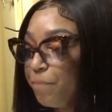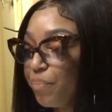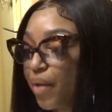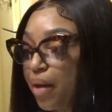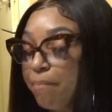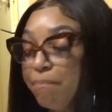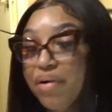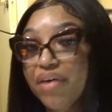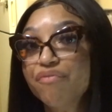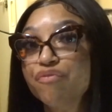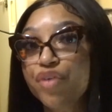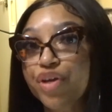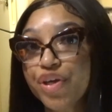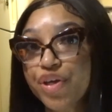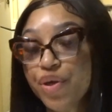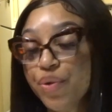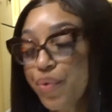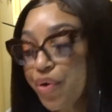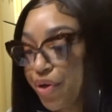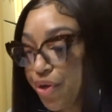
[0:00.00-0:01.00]
But for
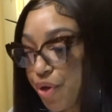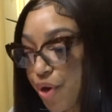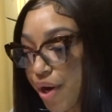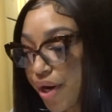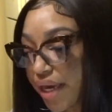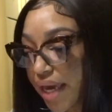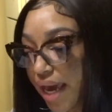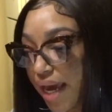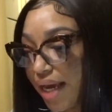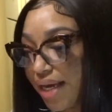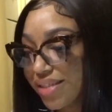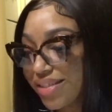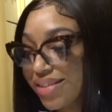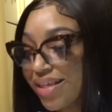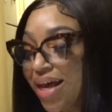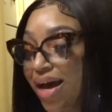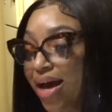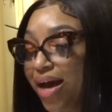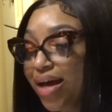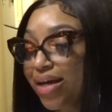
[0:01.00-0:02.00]
you, in your case,
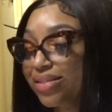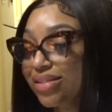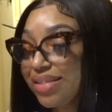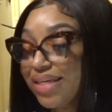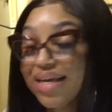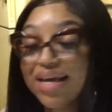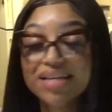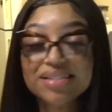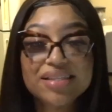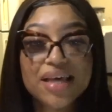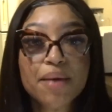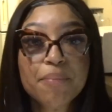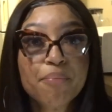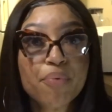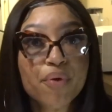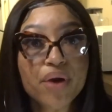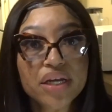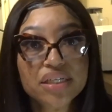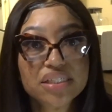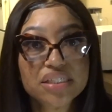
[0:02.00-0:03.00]
TSA
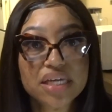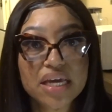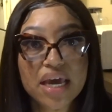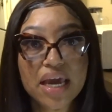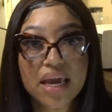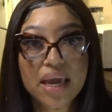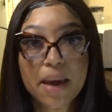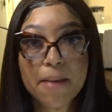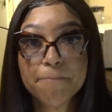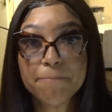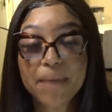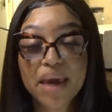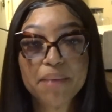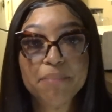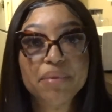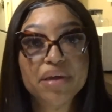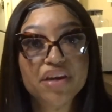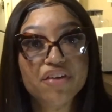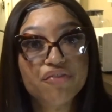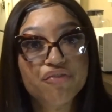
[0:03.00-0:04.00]
pre-check may
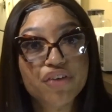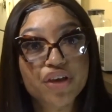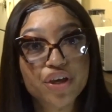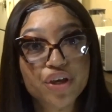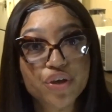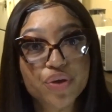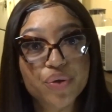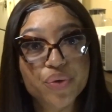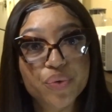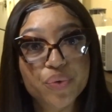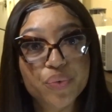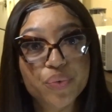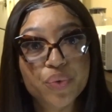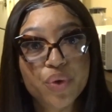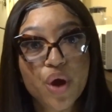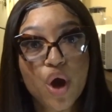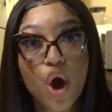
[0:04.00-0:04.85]
benefit you